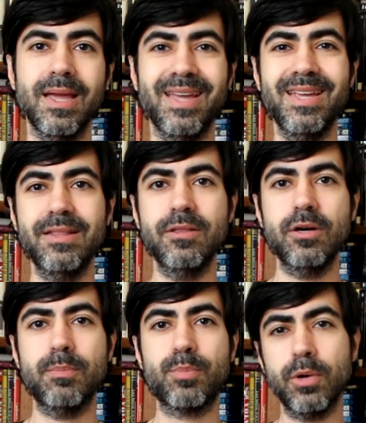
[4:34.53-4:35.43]
In
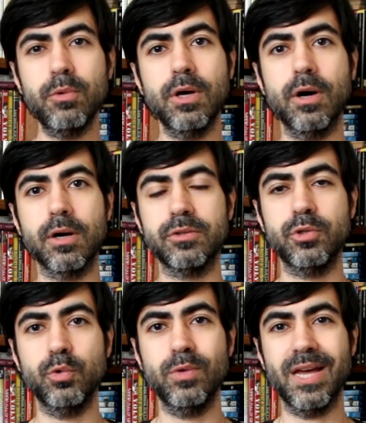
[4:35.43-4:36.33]
the prologue
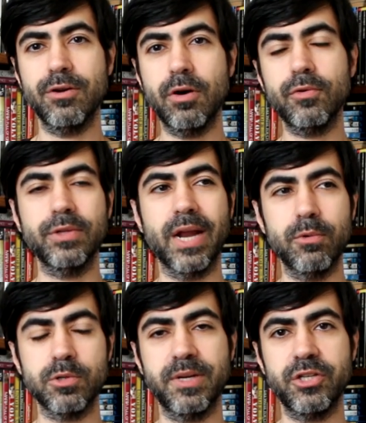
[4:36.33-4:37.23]
to that novel that I
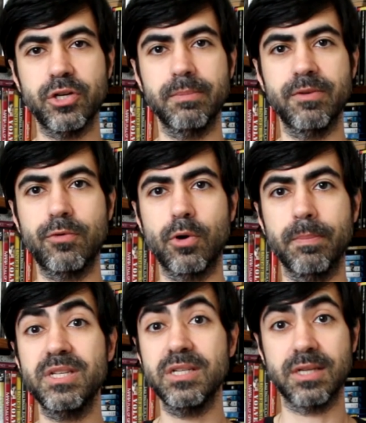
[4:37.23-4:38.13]
was mentioning before,
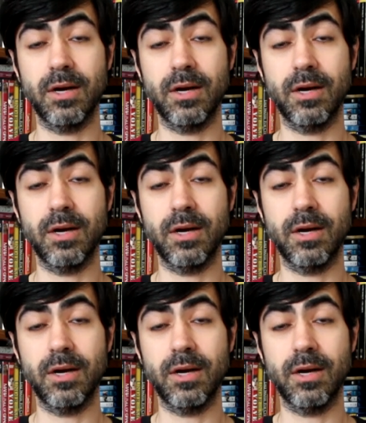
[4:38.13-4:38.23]
Mrs.